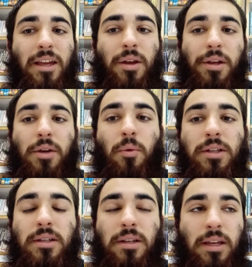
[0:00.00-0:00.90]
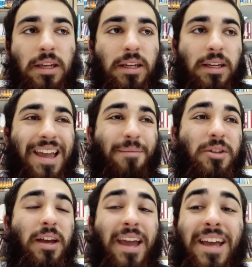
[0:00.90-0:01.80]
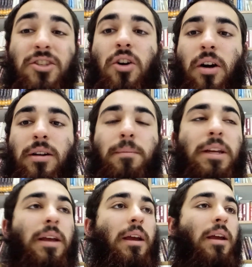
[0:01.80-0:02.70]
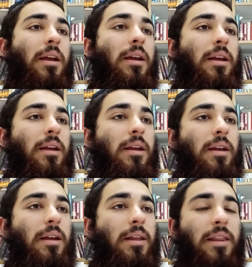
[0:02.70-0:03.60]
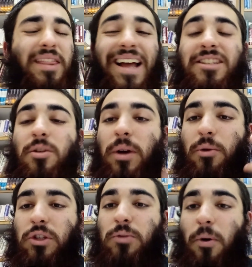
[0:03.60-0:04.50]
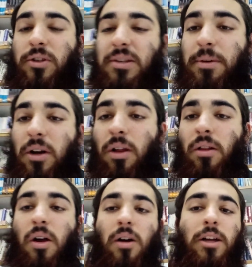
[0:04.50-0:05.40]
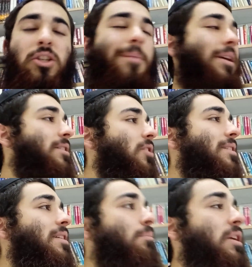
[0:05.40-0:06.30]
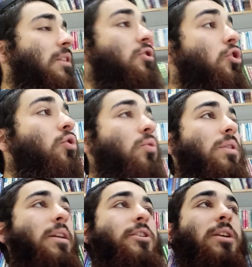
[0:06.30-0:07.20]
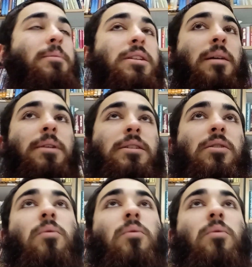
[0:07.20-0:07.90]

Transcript: he came to his garden, meaning that's the way it was supposed to be all along. Hashem, it's not something new that Hashem is coming to the